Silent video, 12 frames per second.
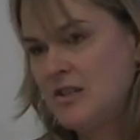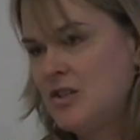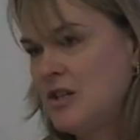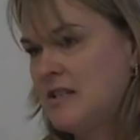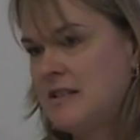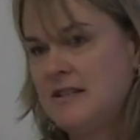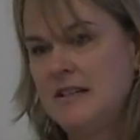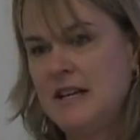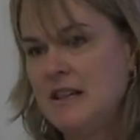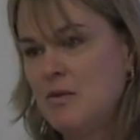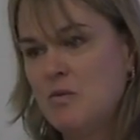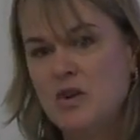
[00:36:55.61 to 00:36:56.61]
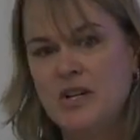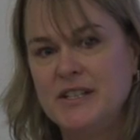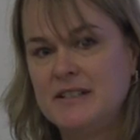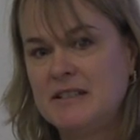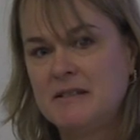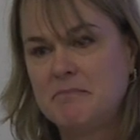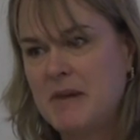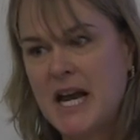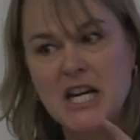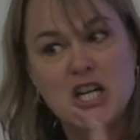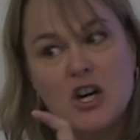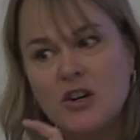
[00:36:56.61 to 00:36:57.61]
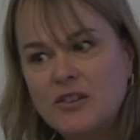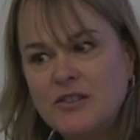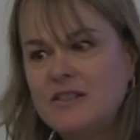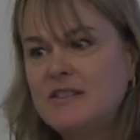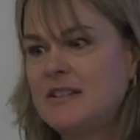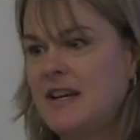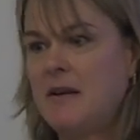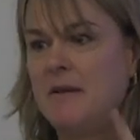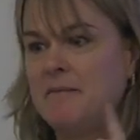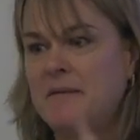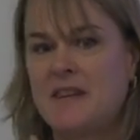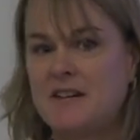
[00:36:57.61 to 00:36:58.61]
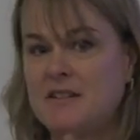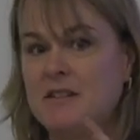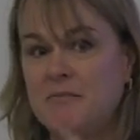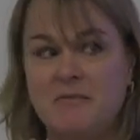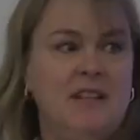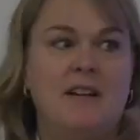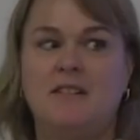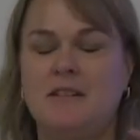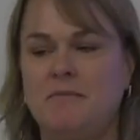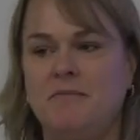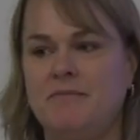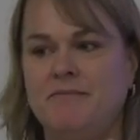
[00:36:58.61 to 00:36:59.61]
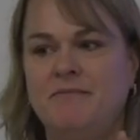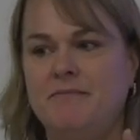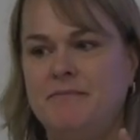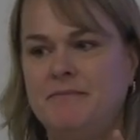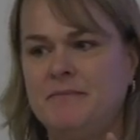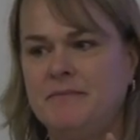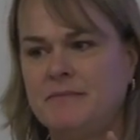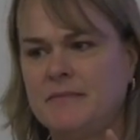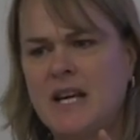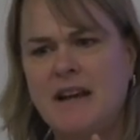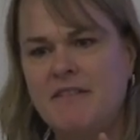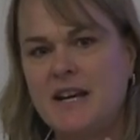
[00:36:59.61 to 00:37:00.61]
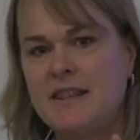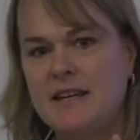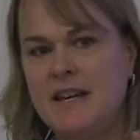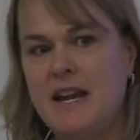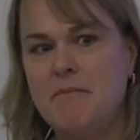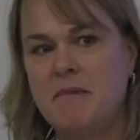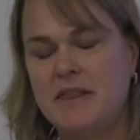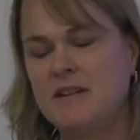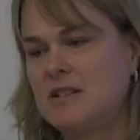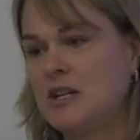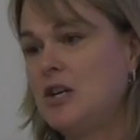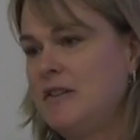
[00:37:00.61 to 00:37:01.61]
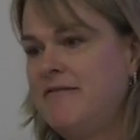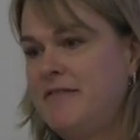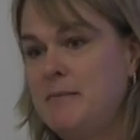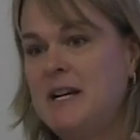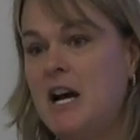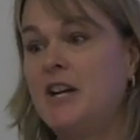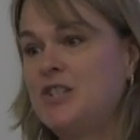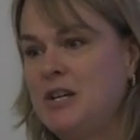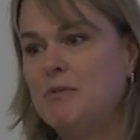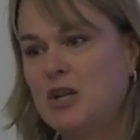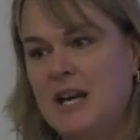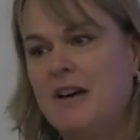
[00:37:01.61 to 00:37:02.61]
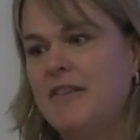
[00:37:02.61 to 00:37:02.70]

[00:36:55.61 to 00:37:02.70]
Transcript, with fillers: just in the woods, pine cones. Um, there's some, there's some, I forget the name, but there's a good Fibonacci book